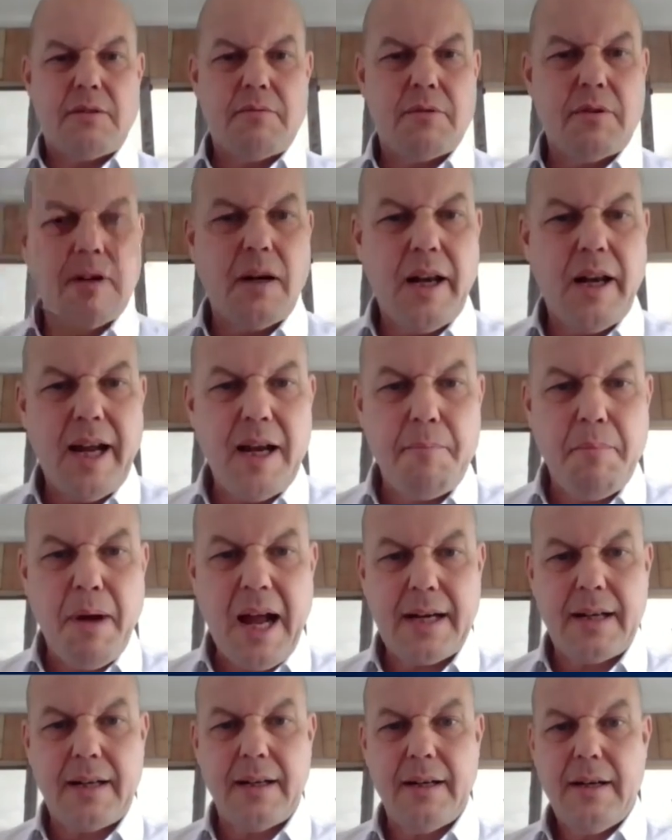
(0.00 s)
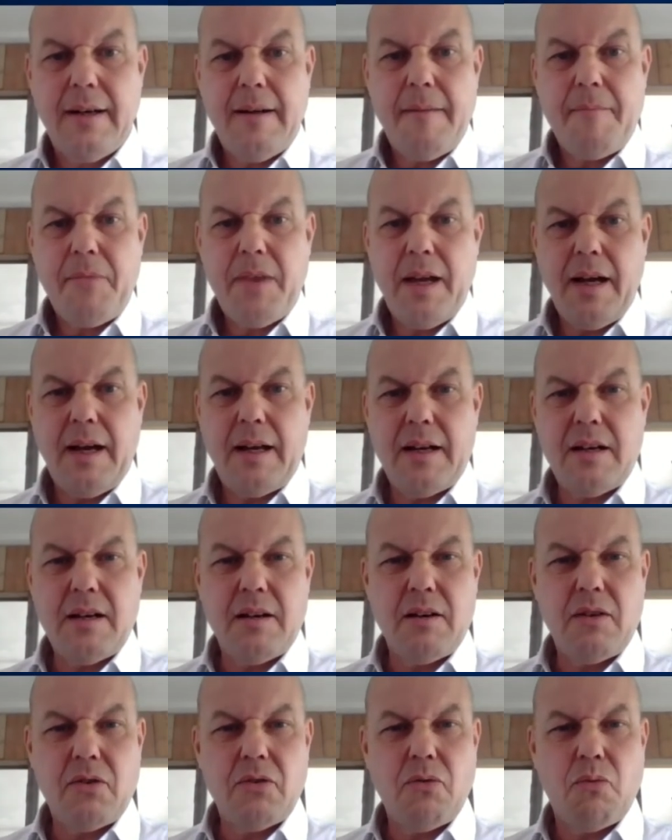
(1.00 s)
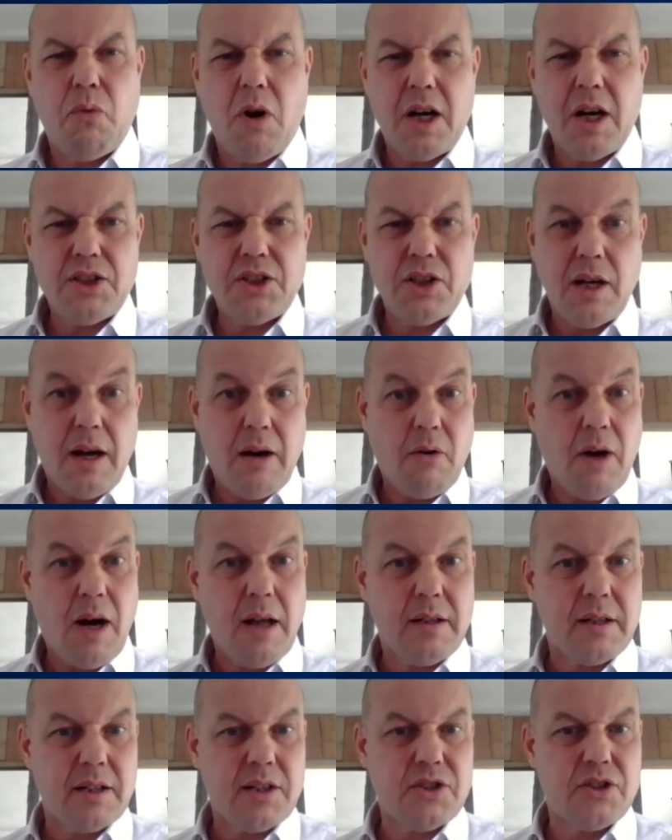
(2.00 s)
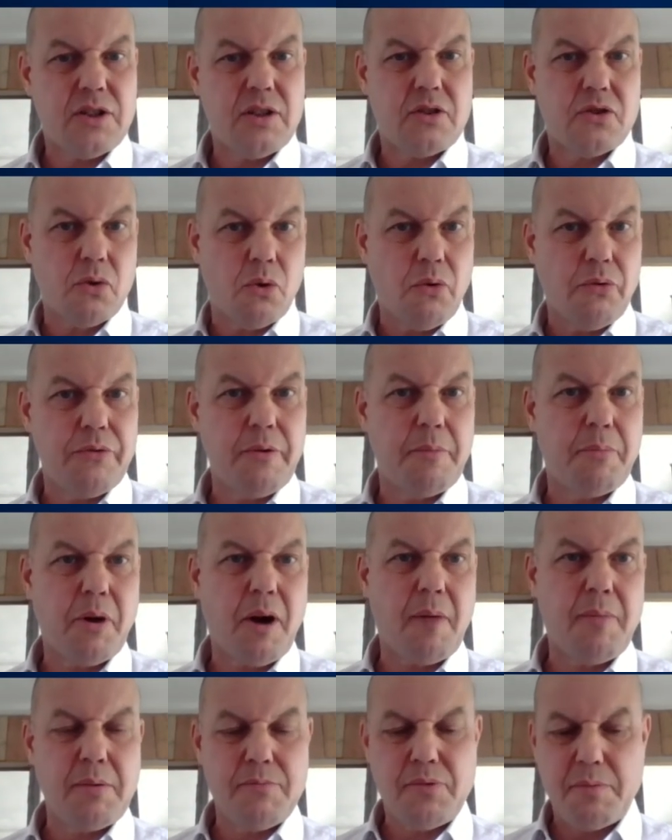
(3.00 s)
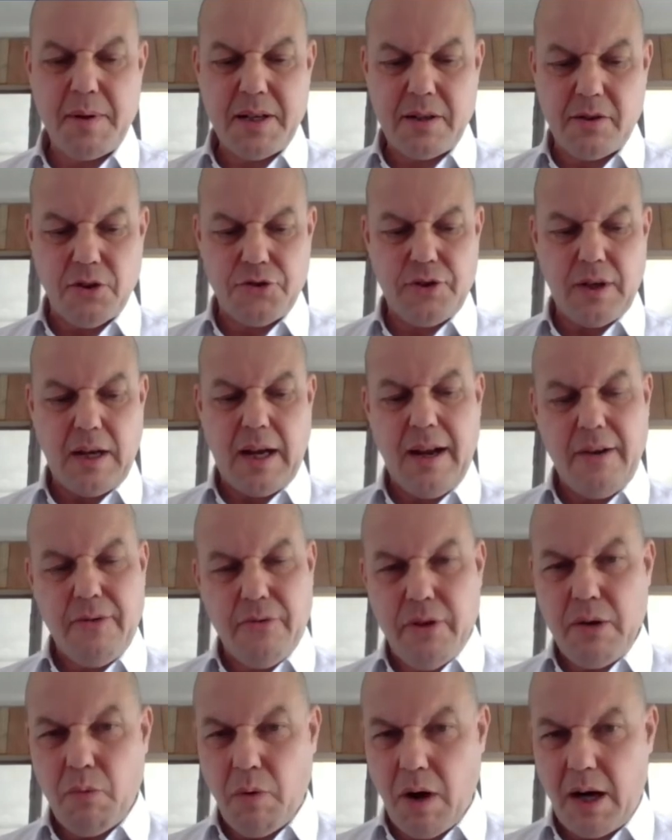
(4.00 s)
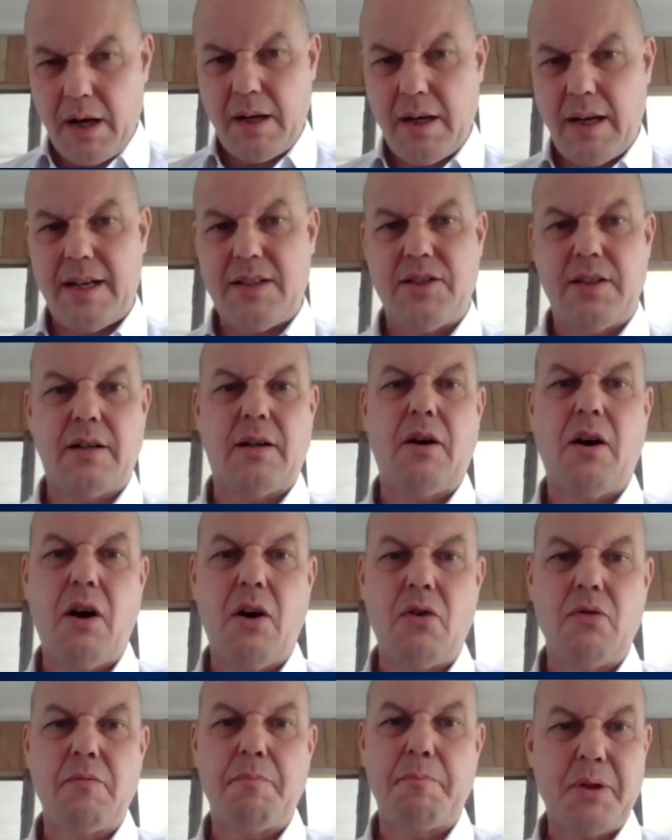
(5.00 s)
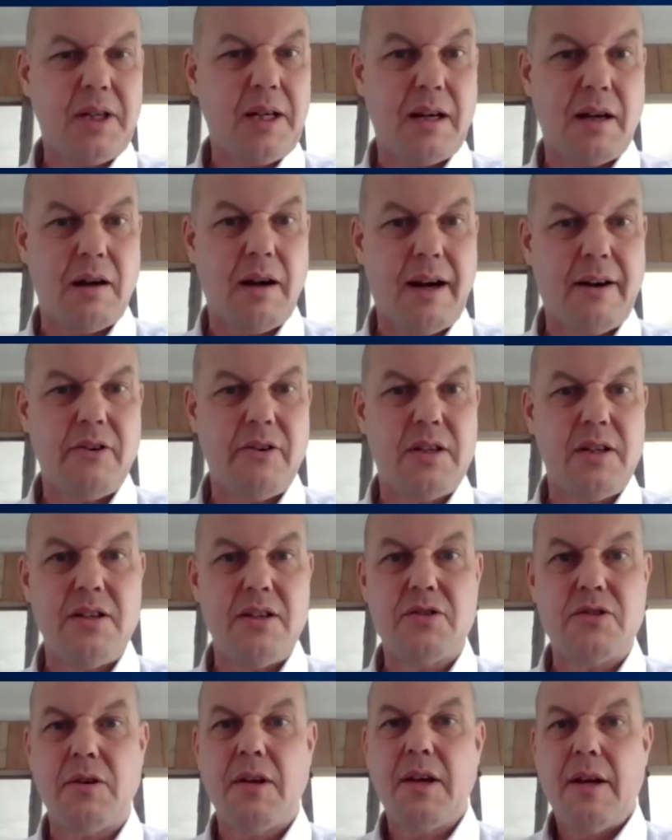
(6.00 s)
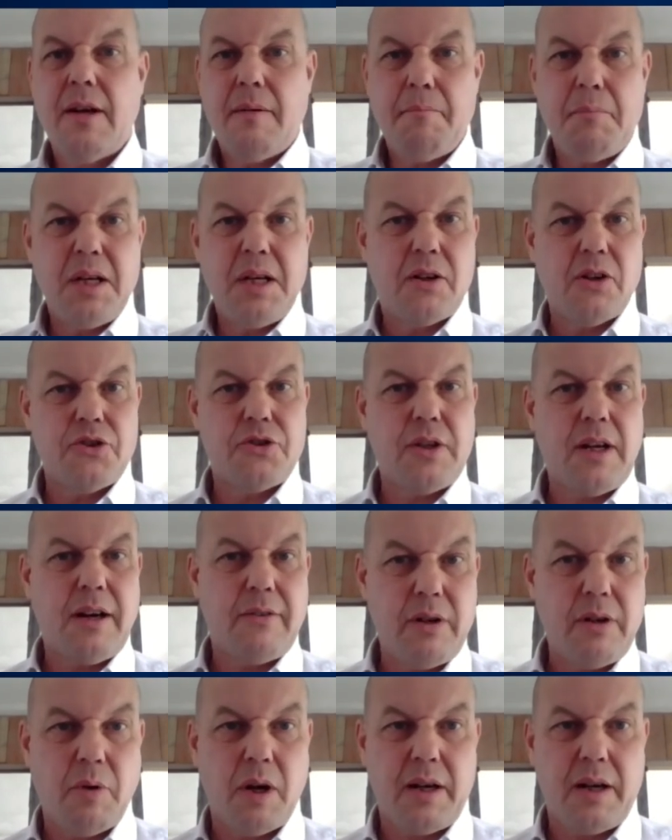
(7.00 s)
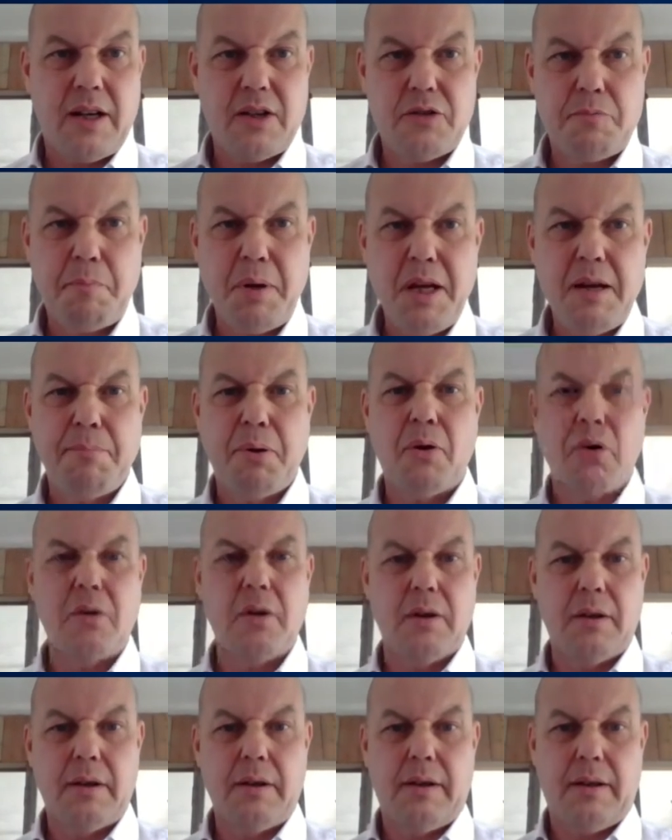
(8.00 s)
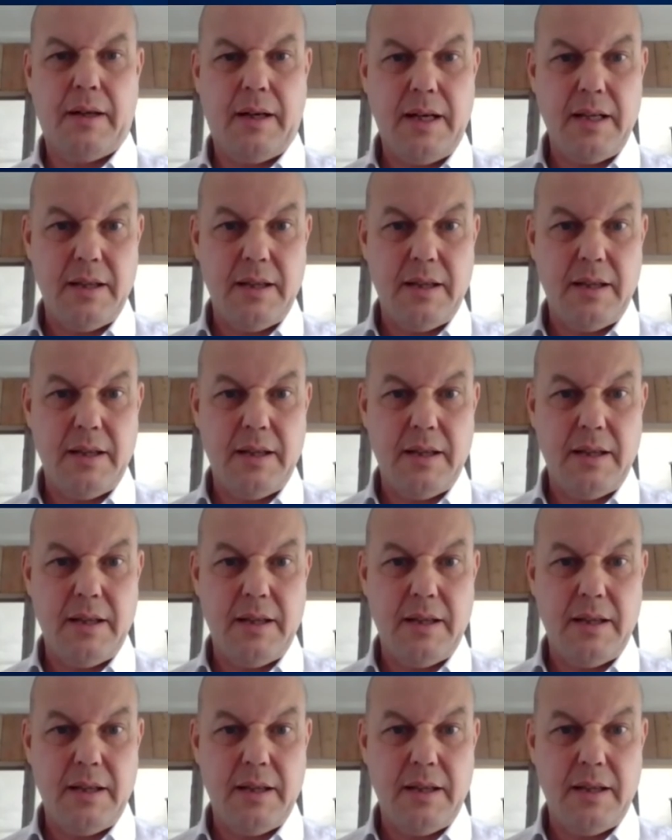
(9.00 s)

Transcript: lay back and watch how others solve the problems, because everyone has their own particularities, because everyone has people in